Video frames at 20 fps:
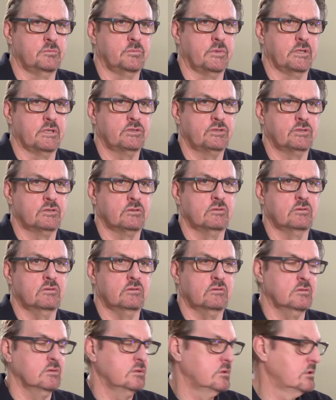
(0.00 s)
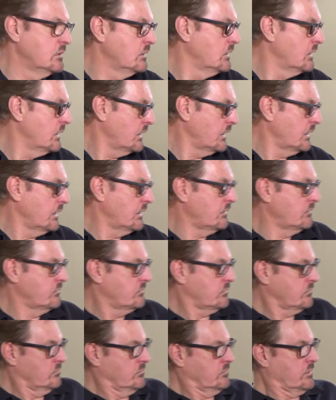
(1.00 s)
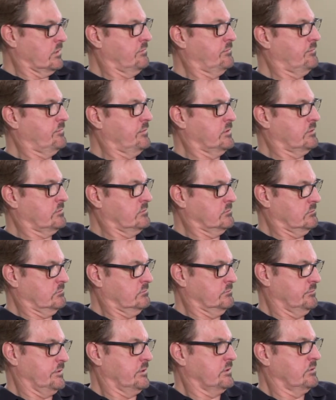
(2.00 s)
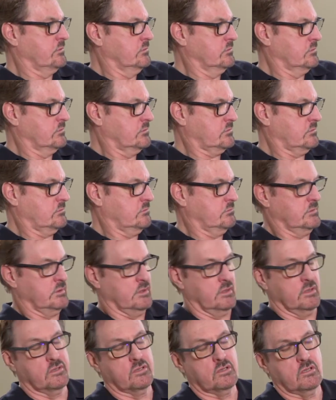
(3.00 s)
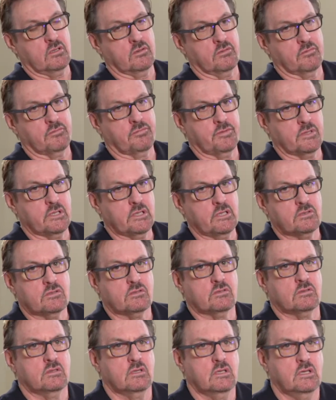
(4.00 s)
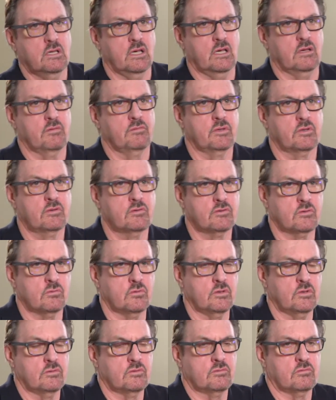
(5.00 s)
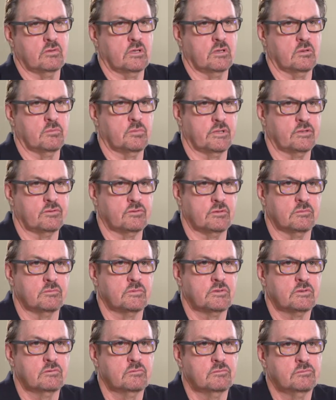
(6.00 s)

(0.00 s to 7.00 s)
brake shoes, and they fit vehicles in current fleets and vehicles that use regular brake drums.